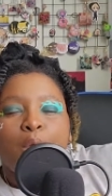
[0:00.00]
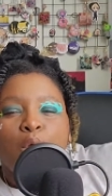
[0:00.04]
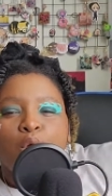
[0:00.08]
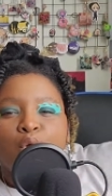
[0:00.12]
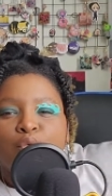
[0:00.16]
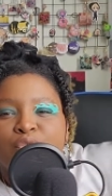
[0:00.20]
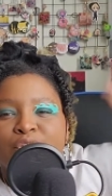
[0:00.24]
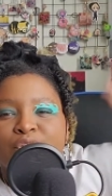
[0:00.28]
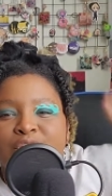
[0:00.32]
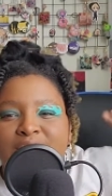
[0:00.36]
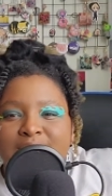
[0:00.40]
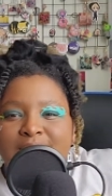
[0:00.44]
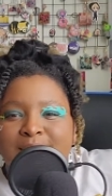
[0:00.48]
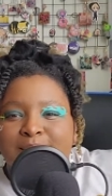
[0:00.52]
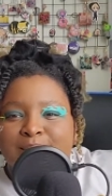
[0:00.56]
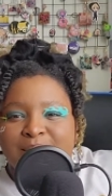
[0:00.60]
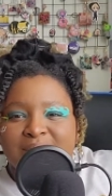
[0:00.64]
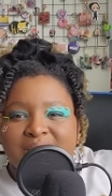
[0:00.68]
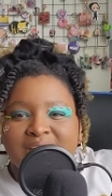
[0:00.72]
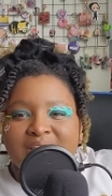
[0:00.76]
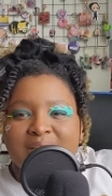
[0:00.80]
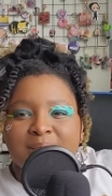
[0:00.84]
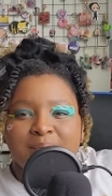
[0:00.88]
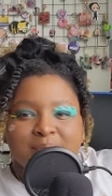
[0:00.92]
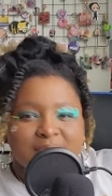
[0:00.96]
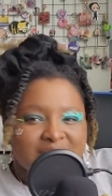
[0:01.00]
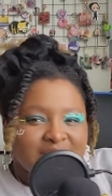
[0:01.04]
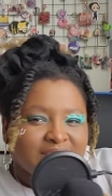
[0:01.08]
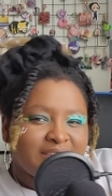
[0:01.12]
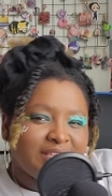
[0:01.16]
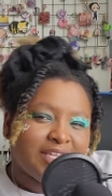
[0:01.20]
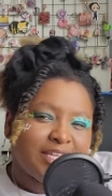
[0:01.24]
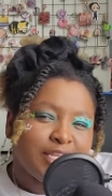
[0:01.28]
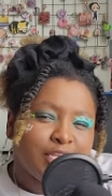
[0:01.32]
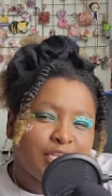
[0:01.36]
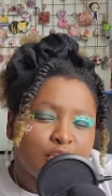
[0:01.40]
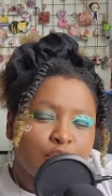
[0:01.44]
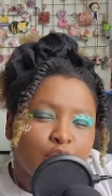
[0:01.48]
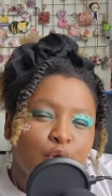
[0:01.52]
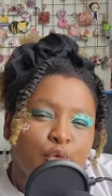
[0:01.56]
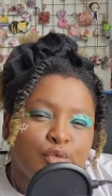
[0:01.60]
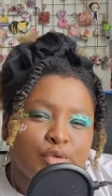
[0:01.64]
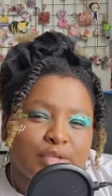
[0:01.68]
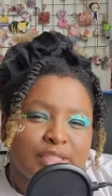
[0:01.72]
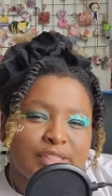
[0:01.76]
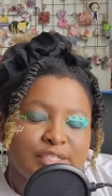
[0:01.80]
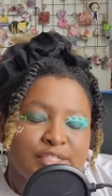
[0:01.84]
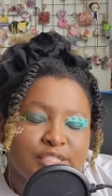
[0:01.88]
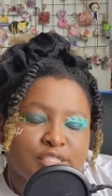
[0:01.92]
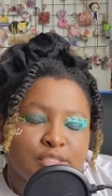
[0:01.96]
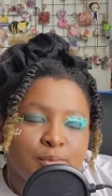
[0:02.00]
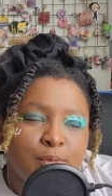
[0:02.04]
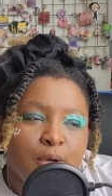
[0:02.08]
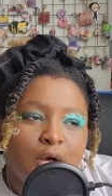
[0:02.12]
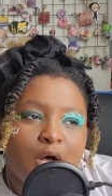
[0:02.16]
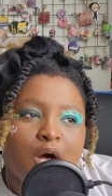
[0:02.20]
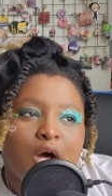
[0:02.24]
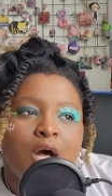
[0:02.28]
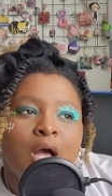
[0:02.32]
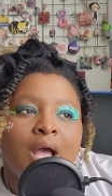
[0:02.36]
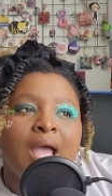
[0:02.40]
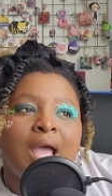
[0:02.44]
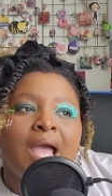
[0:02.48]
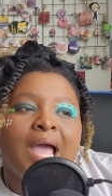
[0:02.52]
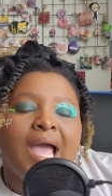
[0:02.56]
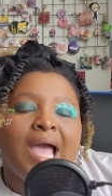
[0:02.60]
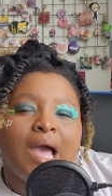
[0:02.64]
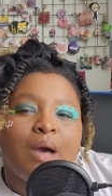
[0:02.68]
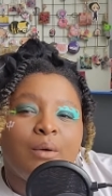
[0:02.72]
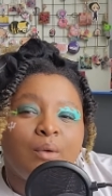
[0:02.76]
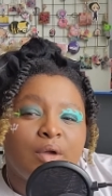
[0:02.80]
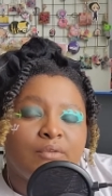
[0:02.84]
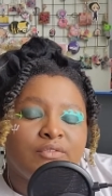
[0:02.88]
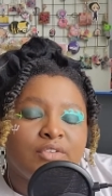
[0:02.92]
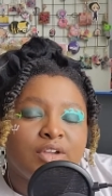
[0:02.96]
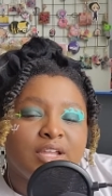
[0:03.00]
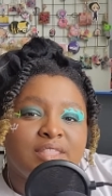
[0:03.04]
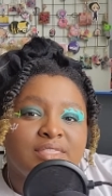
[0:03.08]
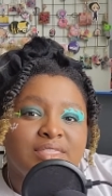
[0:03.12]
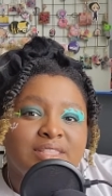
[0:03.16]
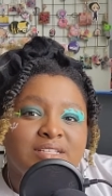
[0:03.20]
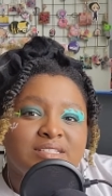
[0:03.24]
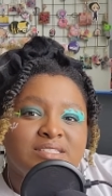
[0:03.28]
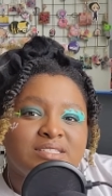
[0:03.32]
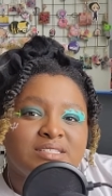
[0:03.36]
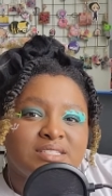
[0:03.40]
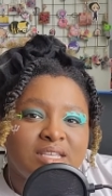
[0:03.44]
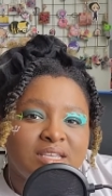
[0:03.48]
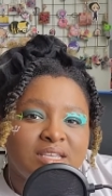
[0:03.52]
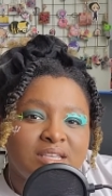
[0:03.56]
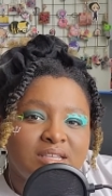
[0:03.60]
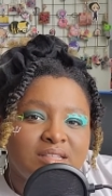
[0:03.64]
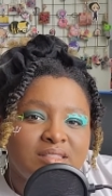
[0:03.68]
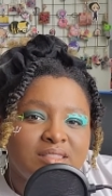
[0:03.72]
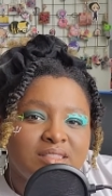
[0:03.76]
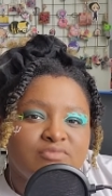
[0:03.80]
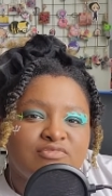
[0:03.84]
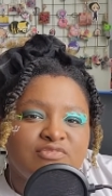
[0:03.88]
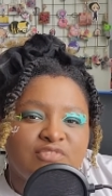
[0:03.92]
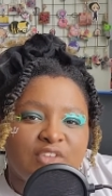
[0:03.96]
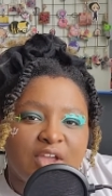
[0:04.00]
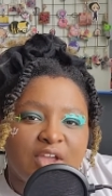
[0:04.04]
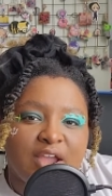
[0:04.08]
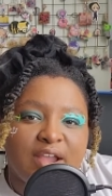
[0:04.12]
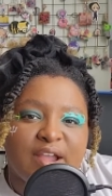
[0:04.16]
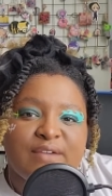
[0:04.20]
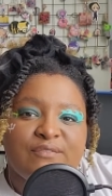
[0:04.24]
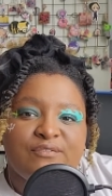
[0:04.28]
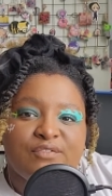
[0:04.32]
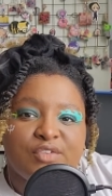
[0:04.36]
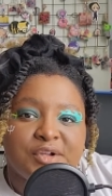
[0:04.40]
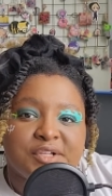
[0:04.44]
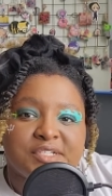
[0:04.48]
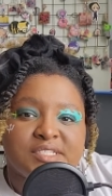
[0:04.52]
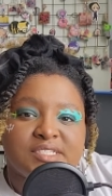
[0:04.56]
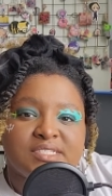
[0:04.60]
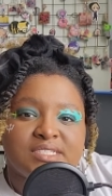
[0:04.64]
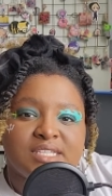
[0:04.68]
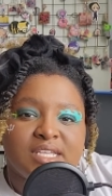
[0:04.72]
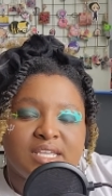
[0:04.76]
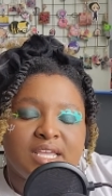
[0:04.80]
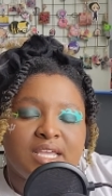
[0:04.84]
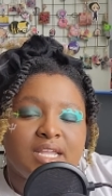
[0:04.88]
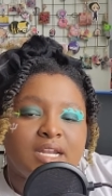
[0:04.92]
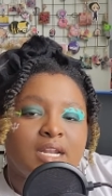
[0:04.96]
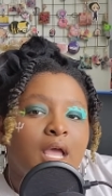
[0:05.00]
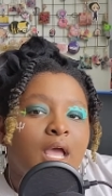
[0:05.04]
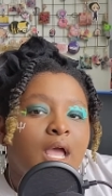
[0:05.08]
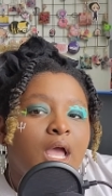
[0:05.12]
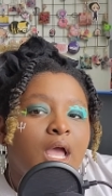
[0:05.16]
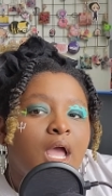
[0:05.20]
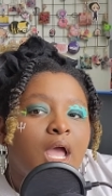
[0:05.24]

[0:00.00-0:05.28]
really big, but then they can go really small. However, in this scene, the very first scene,